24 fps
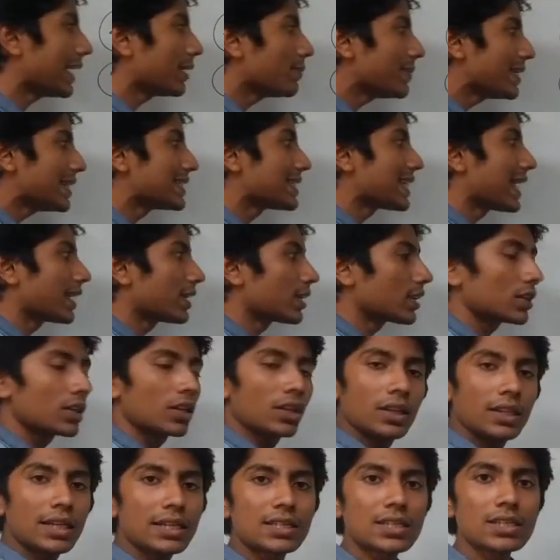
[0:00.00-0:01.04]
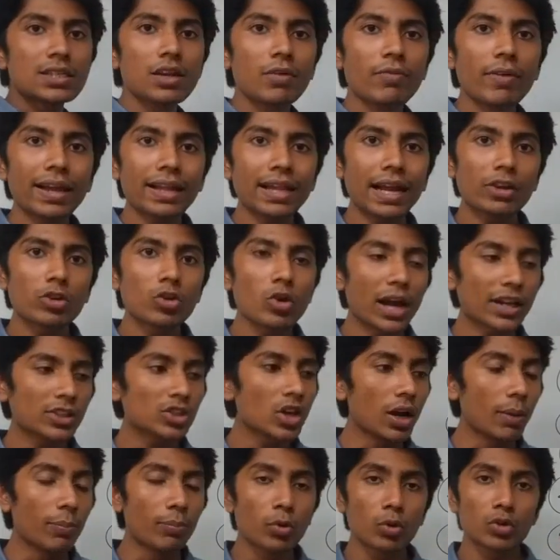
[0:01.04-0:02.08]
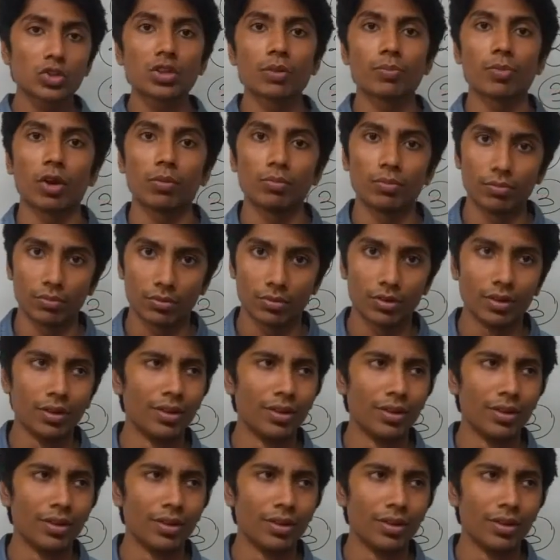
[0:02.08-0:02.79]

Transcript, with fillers: It means that this is the way that you actually approach the problem.